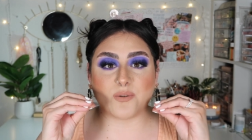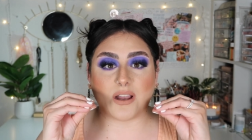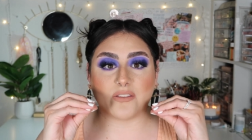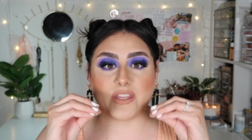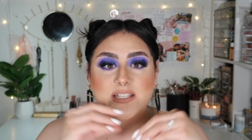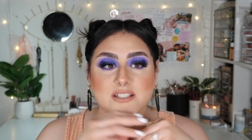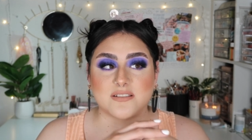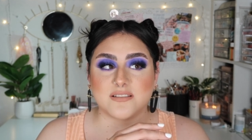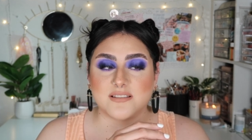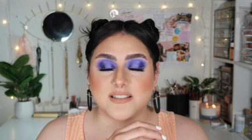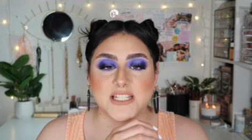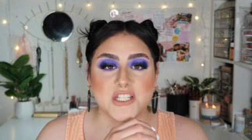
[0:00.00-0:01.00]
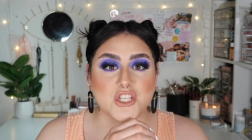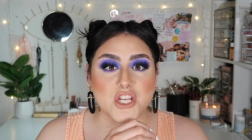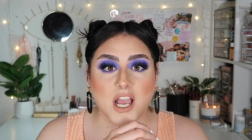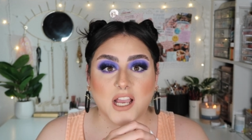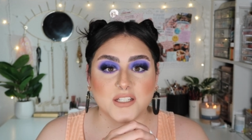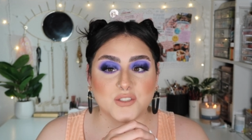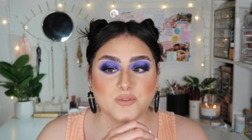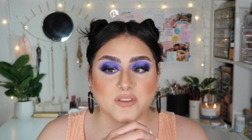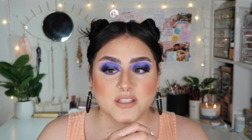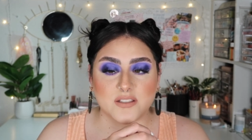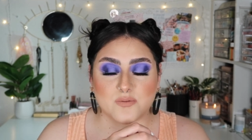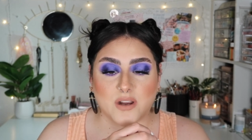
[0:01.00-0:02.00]
wow, they just did not do
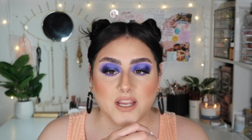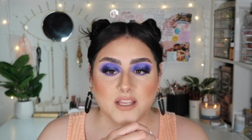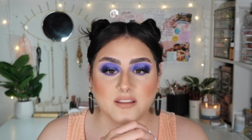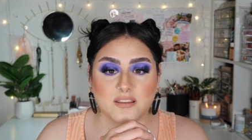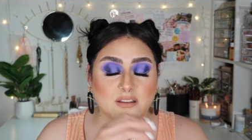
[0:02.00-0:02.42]
this right,